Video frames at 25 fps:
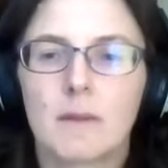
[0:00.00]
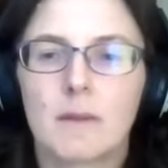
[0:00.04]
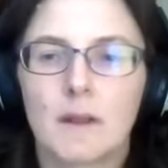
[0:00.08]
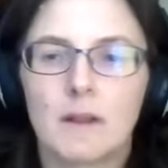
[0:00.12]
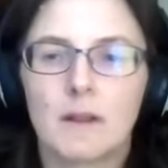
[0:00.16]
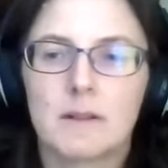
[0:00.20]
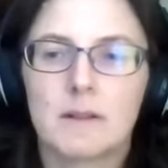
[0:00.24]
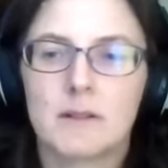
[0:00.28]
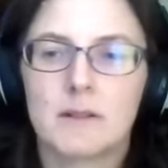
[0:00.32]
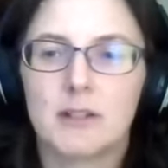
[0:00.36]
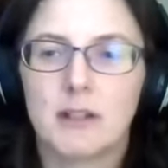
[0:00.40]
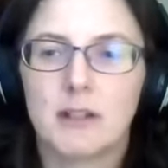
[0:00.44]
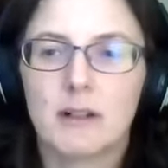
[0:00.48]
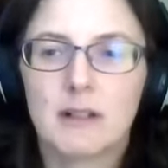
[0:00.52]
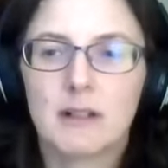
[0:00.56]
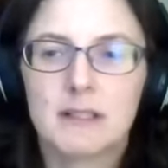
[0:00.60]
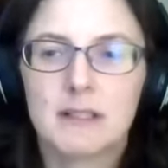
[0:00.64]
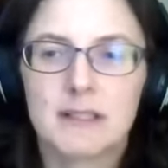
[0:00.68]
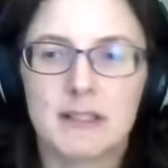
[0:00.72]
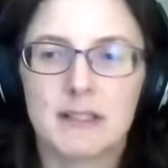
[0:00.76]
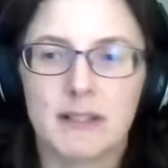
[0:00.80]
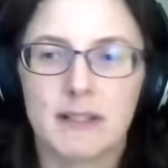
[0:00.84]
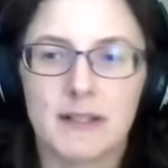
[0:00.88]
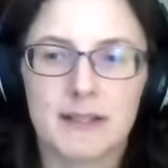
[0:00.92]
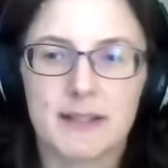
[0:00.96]

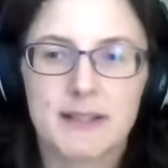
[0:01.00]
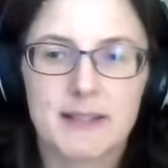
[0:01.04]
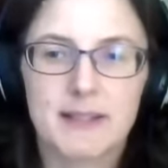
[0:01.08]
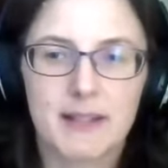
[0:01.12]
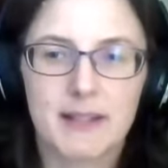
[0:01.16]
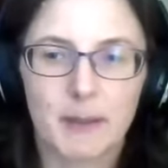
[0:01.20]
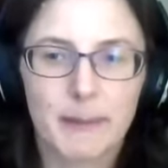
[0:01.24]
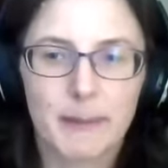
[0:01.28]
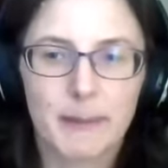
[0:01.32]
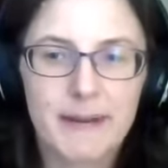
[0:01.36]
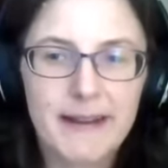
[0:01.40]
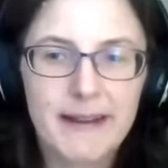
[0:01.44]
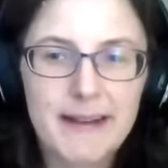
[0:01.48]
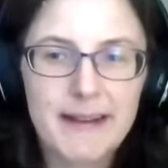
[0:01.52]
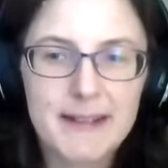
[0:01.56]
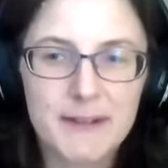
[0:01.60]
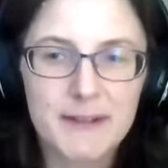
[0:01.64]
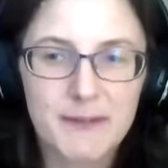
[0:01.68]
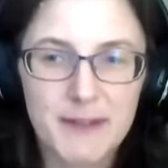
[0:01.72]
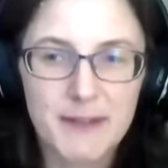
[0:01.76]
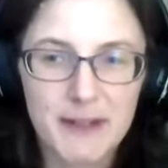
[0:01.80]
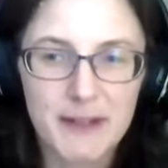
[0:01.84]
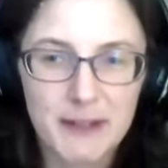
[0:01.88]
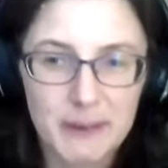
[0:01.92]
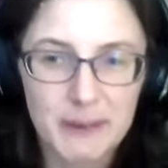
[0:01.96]
geologists, so we need a
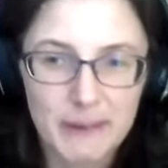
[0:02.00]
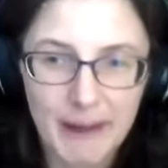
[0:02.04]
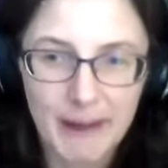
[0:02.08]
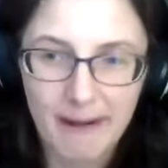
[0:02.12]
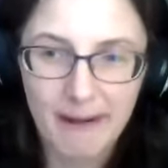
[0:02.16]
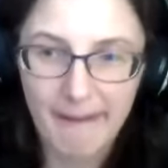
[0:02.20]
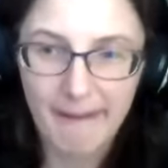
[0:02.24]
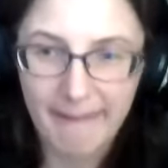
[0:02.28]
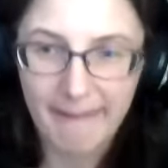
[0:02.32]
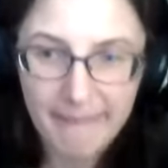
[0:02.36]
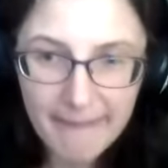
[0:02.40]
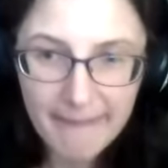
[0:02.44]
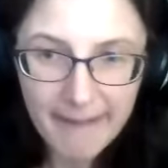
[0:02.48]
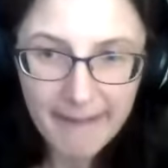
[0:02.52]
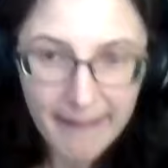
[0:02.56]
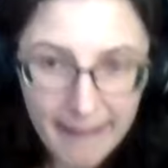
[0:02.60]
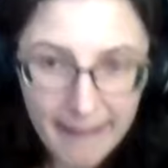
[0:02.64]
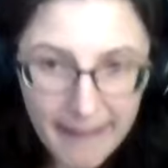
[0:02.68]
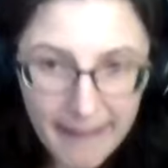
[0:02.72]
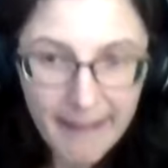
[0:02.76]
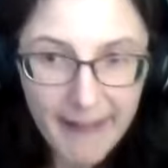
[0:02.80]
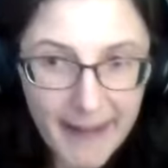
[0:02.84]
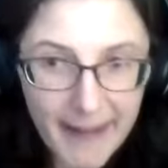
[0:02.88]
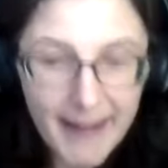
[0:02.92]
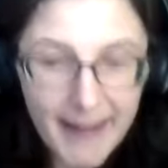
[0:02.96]
few like
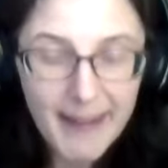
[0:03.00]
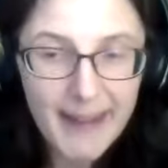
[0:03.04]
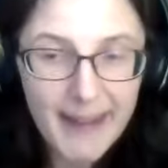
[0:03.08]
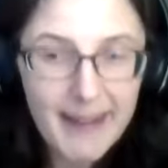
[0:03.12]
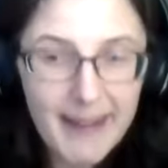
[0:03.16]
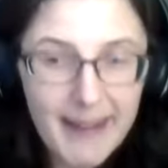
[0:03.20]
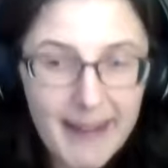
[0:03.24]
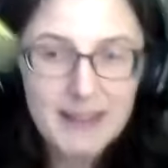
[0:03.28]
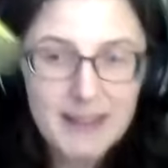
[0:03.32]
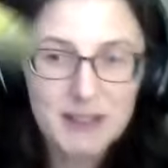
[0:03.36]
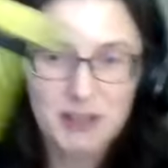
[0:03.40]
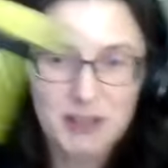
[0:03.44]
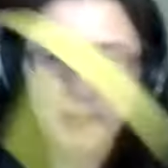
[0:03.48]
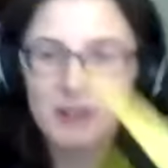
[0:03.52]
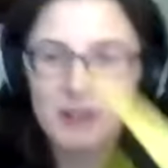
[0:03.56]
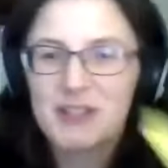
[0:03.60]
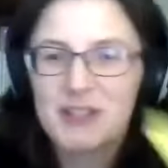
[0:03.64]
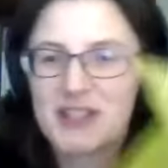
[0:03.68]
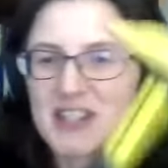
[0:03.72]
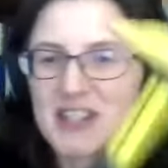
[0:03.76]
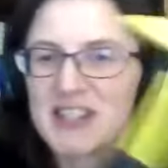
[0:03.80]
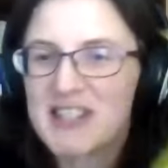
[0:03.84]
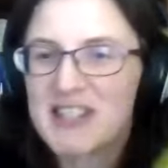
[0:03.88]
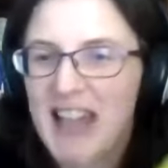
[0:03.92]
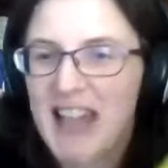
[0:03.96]

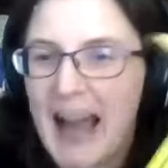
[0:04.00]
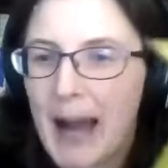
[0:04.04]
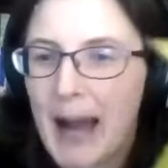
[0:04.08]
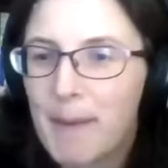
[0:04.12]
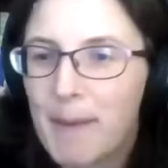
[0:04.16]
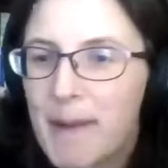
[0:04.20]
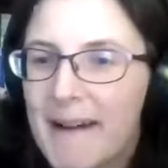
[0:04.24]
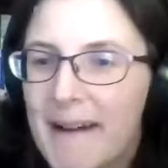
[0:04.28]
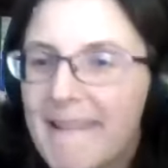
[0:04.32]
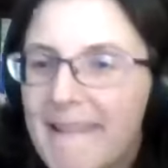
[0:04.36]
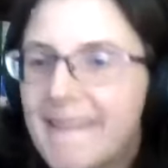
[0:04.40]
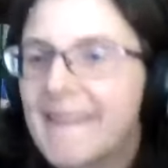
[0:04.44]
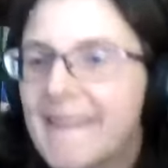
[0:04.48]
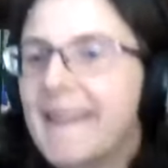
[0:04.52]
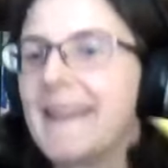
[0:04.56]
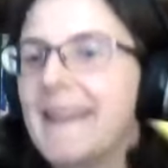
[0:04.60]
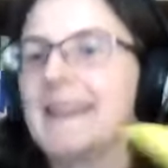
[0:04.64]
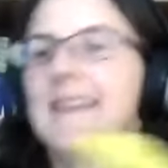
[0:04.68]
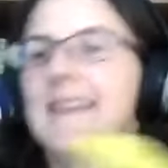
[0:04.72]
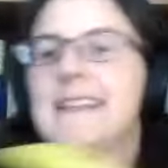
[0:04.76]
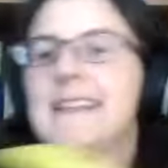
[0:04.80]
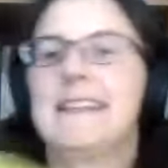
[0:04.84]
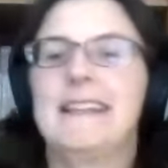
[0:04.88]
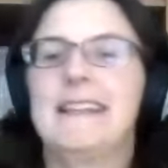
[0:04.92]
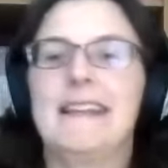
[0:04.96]
geologist hammer, in
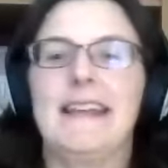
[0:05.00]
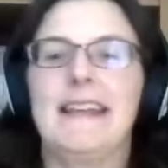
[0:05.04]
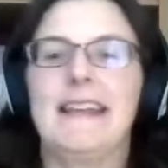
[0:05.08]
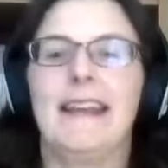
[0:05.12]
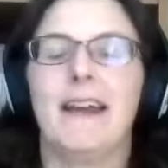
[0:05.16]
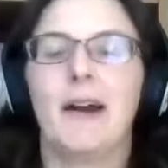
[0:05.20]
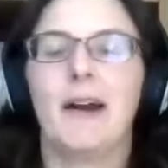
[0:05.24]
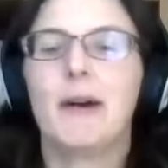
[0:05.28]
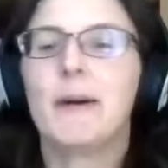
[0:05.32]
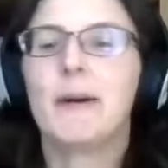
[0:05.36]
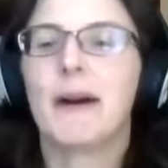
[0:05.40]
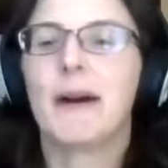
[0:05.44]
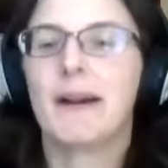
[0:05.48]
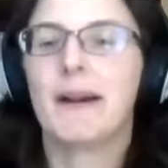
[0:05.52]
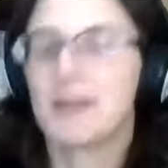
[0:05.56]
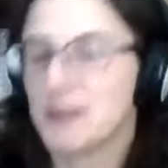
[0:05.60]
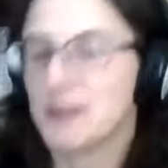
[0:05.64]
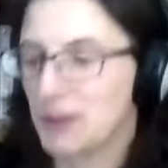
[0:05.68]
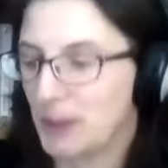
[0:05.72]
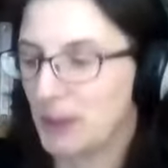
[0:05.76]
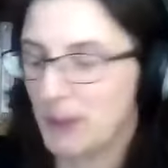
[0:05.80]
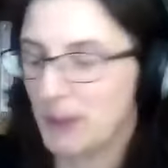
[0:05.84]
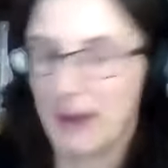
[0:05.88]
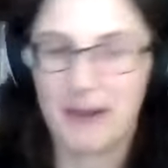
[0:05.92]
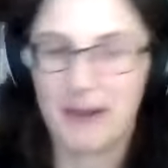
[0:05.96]
case you didn't know. I'll
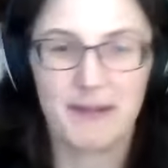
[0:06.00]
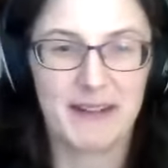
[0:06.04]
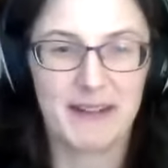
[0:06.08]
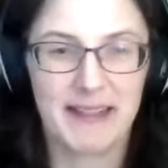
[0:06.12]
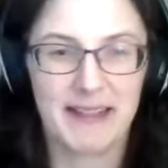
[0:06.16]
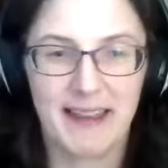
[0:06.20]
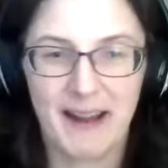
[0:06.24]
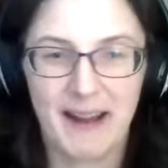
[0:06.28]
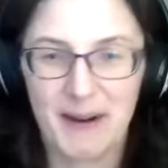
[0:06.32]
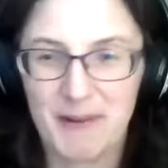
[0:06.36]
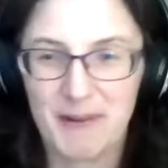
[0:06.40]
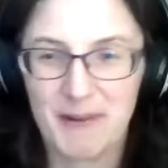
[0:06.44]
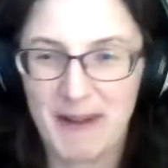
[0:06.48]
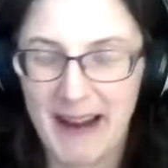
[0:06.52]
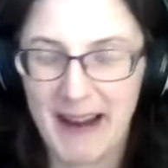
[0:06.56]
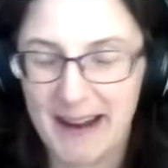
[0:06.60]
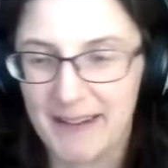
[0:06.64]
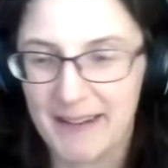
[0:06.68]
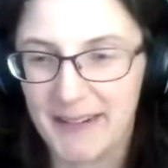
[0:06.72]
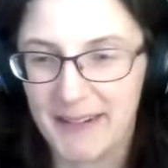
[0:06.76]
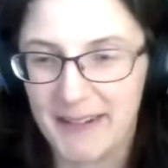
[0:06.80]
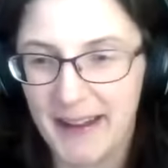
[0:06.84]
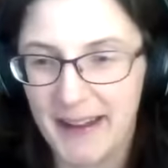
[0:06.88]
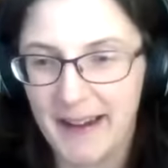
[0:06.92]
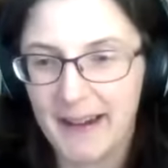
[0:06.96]
stop waving that
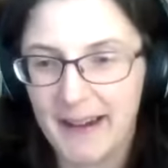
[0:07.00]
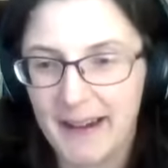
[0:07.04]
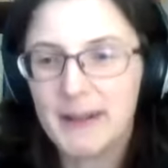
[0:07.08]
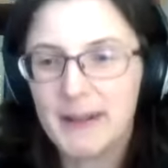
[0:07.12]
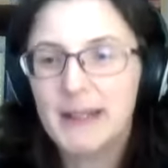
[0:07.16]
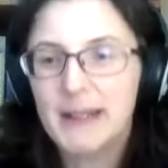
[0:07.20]
around now.